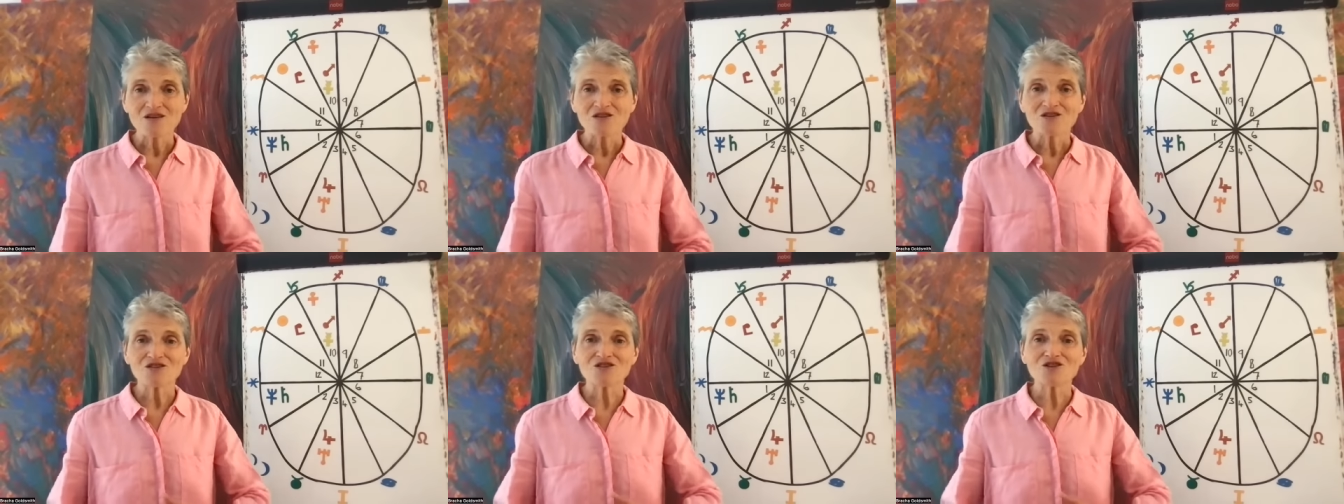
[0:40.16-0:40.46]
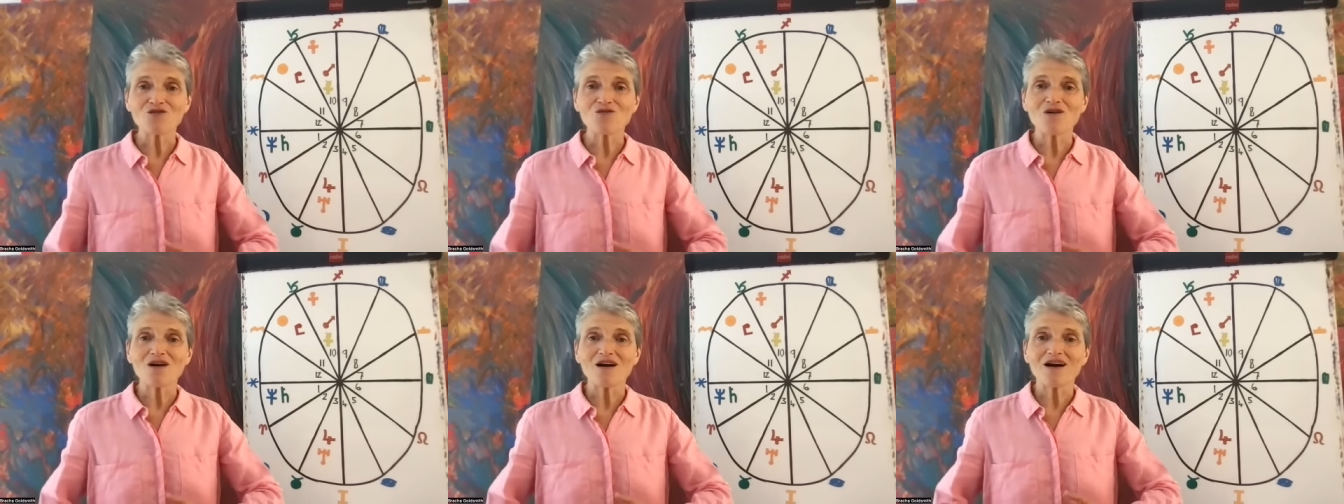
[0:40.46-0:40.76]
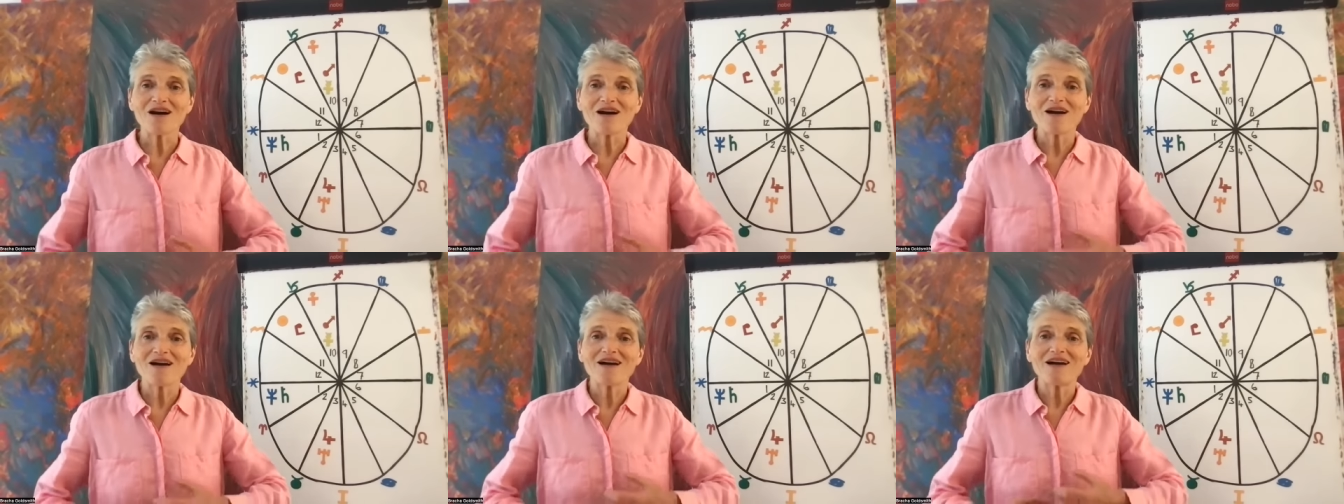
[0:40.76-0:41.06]
So
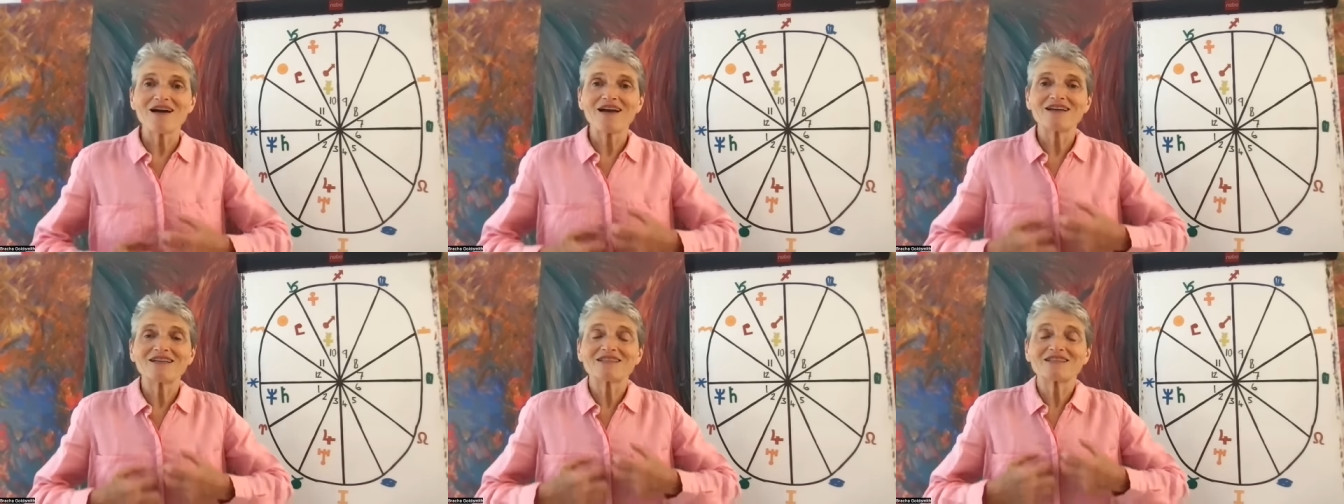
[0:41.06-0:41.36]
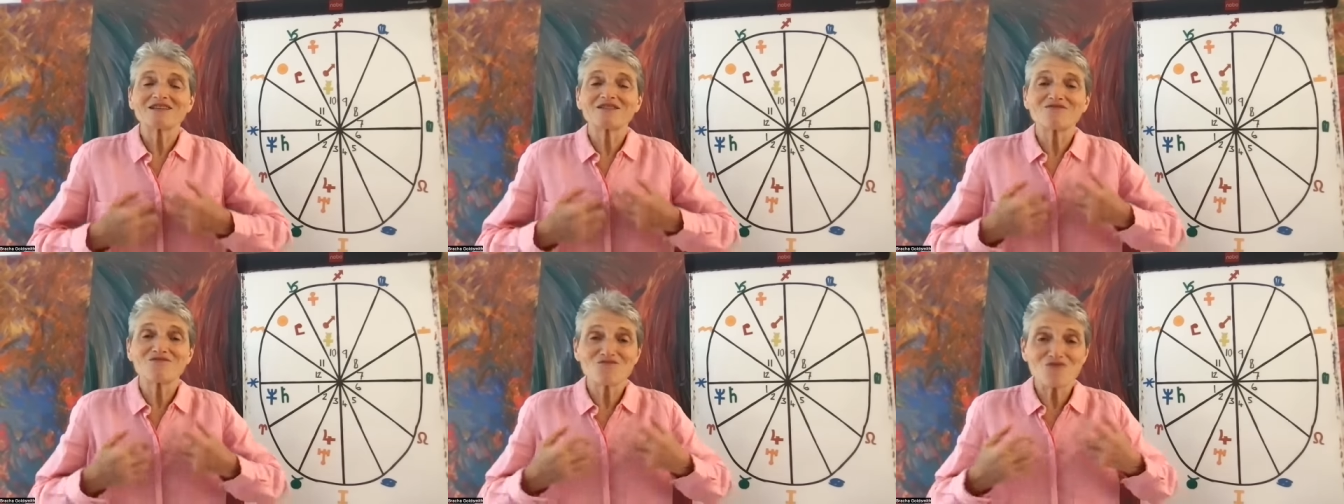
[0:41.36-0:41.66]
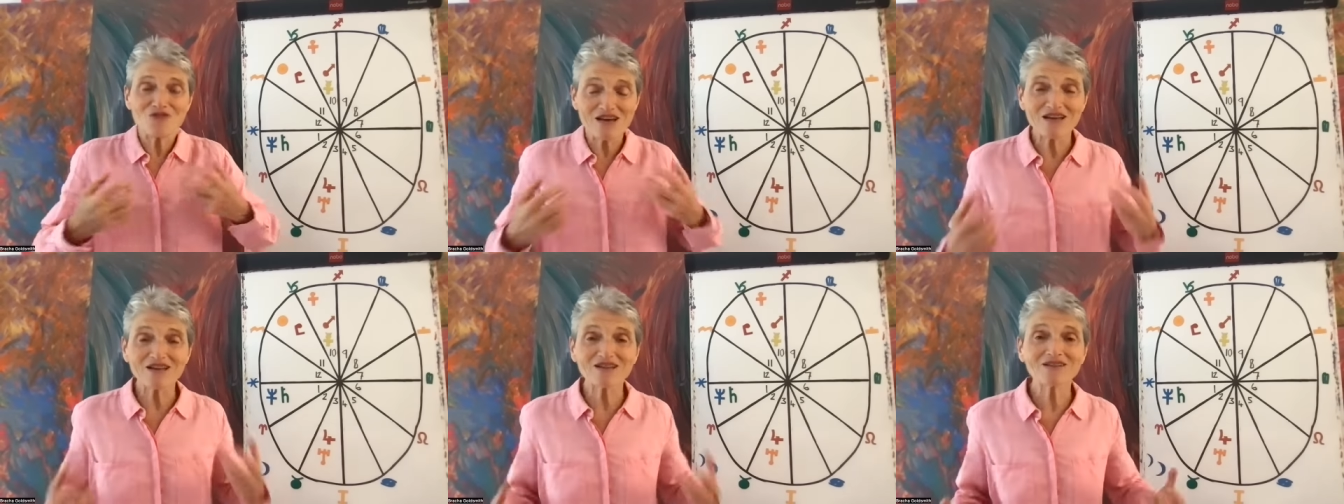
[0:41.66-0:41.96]
it's a
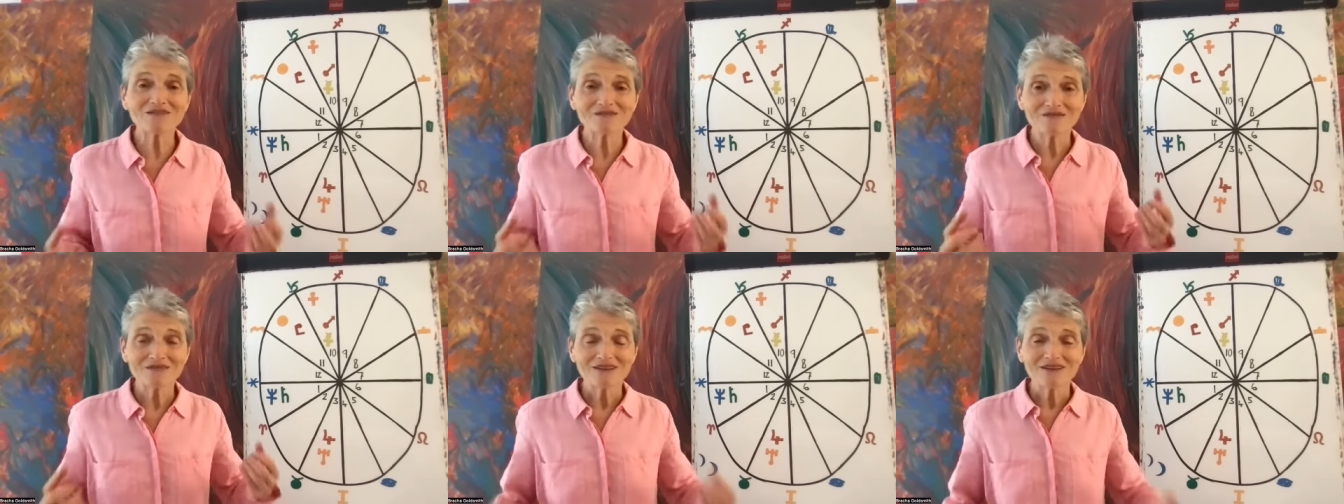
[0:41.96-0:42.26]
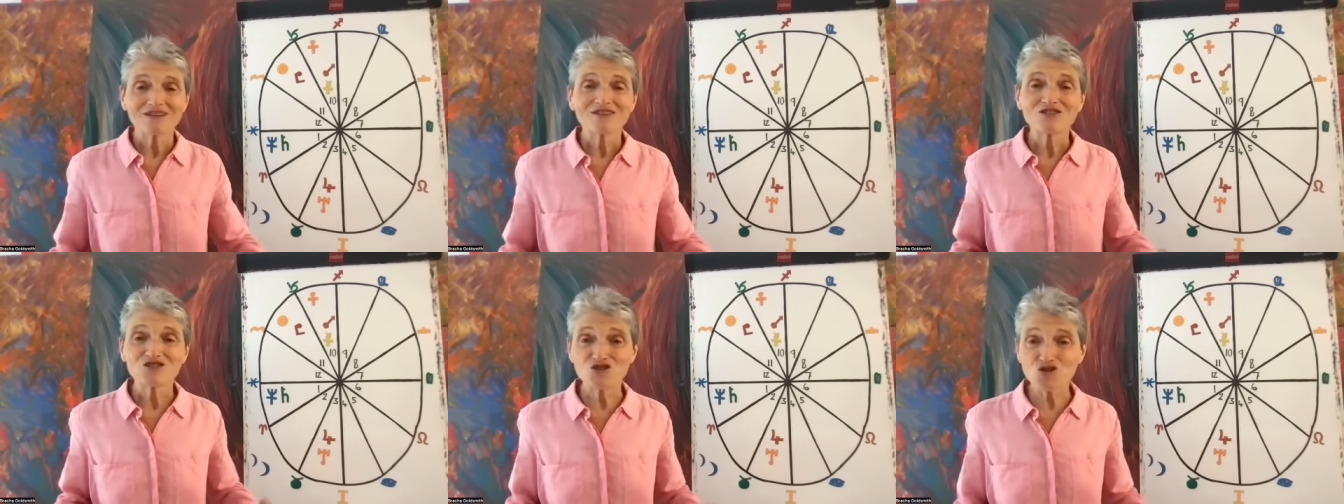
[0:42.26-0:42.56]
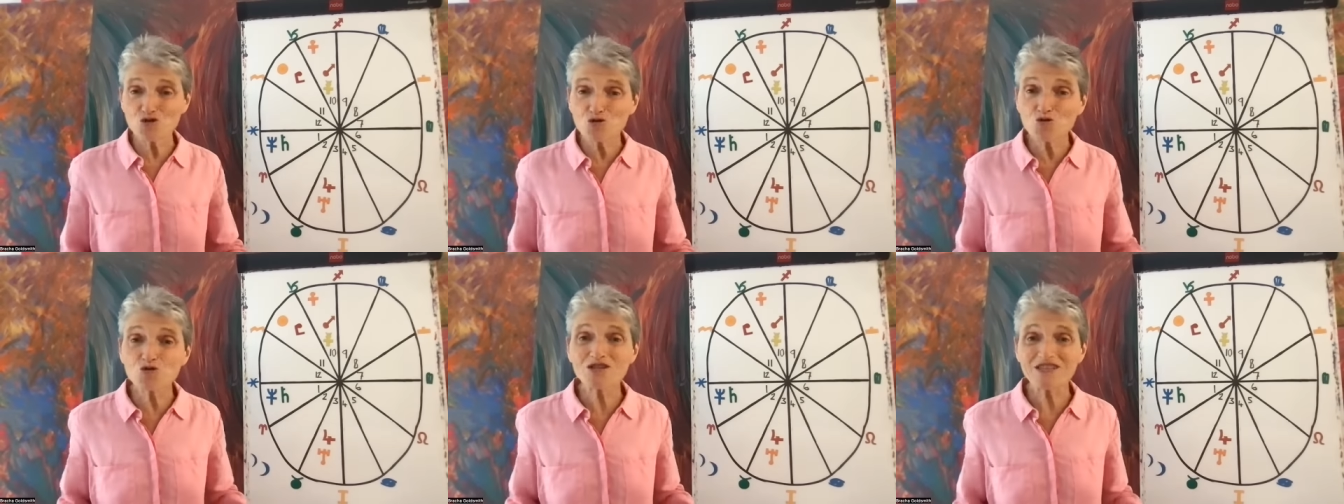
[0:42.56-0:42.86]
real
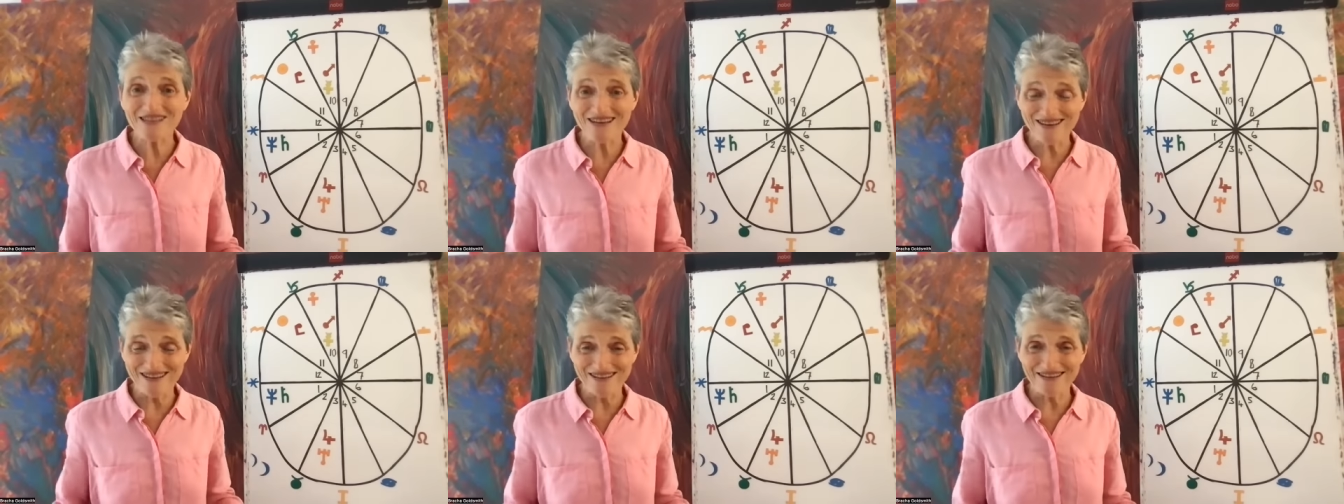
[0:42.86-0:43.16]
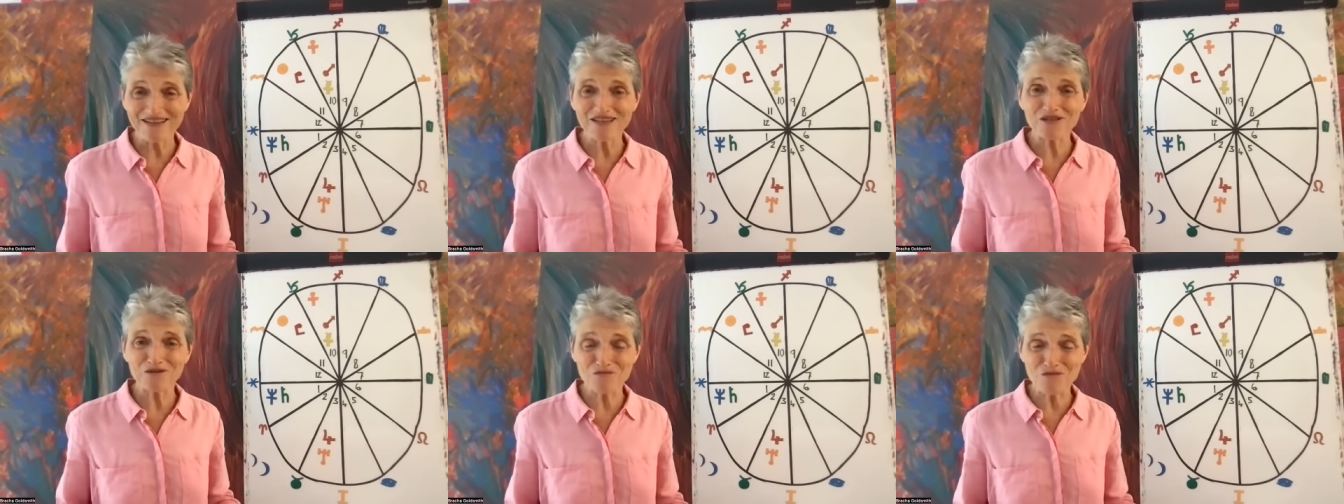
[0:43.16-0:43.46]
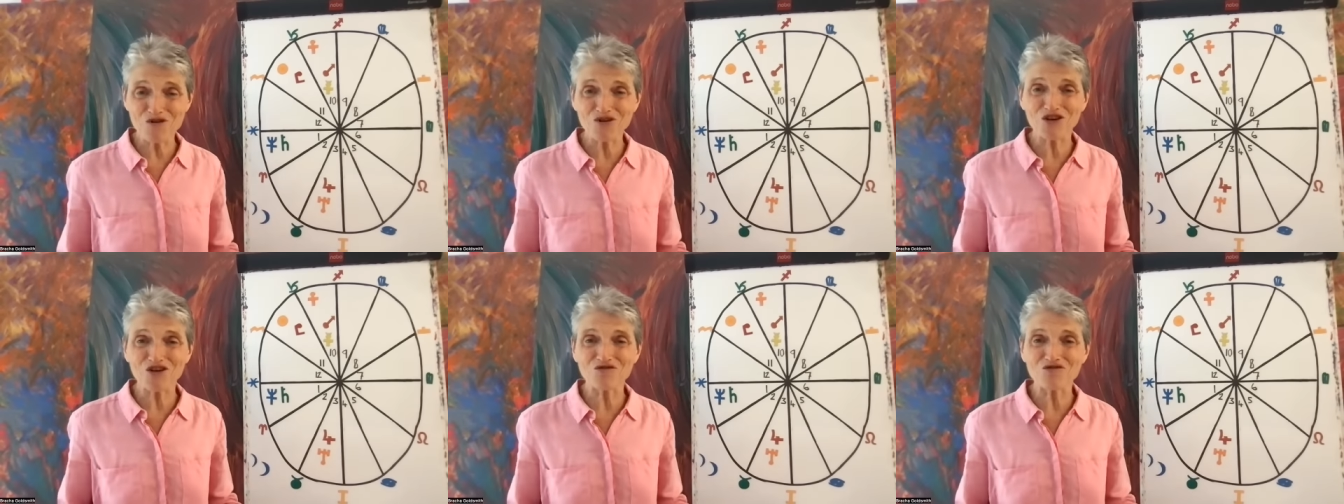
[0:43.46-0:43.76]
doozy, this
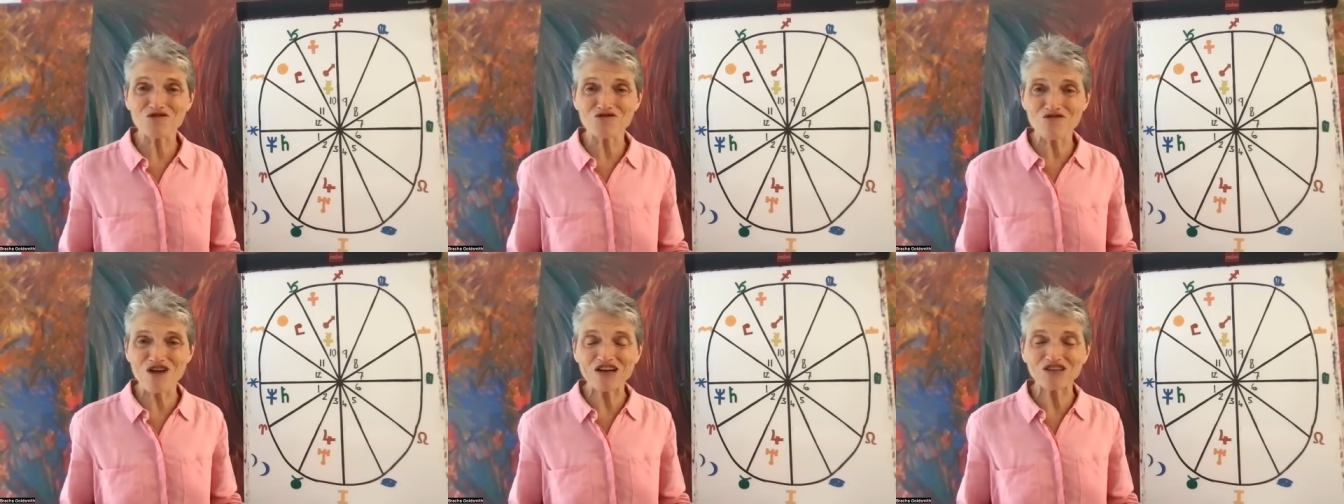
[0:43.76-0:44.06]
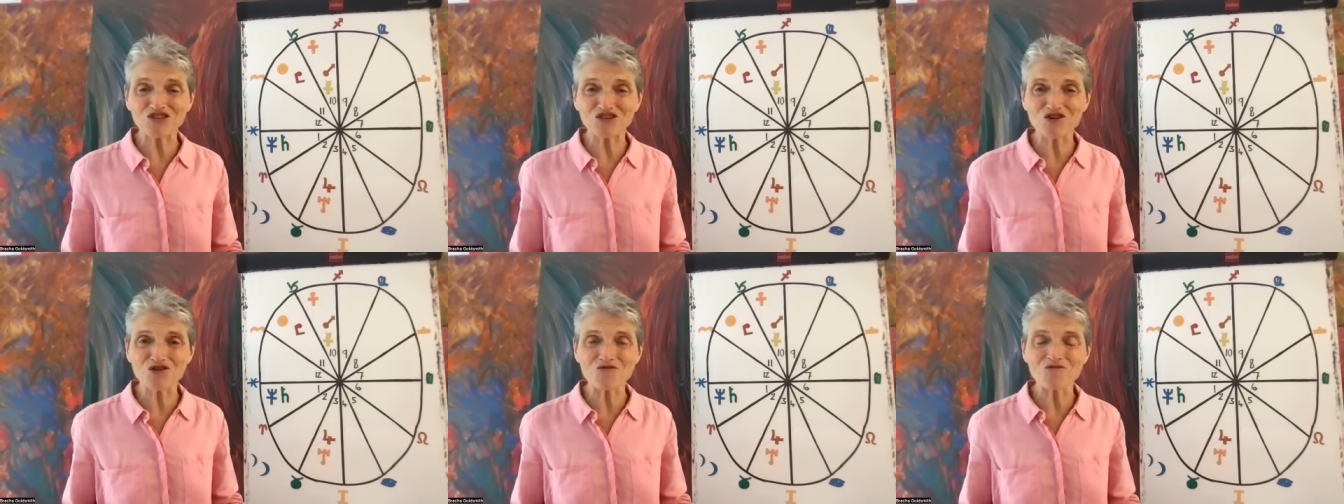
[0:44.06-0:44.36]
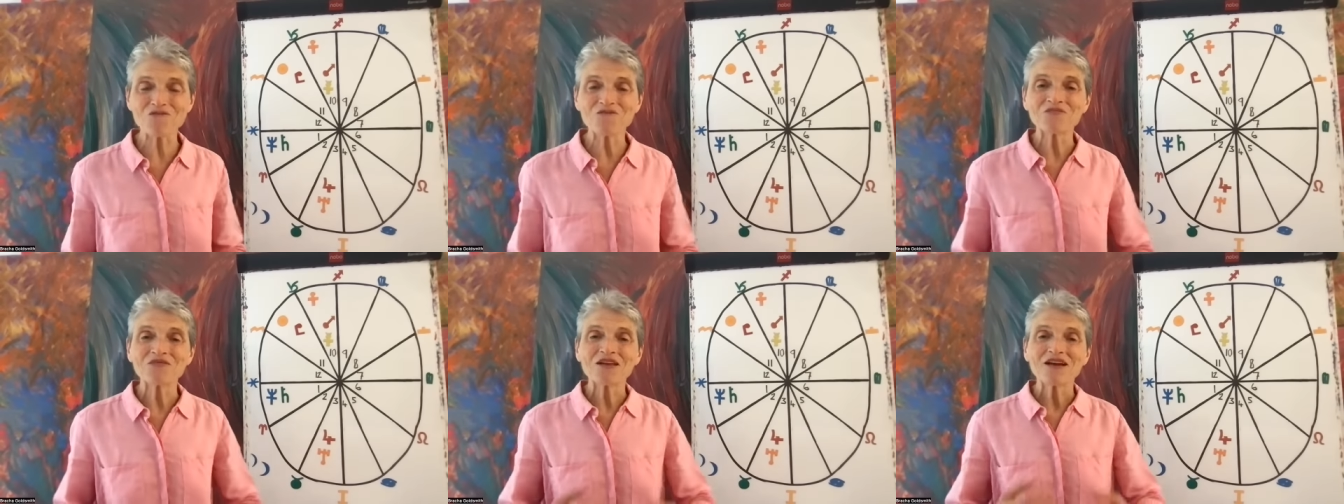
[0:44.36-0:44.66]
Mercury retro.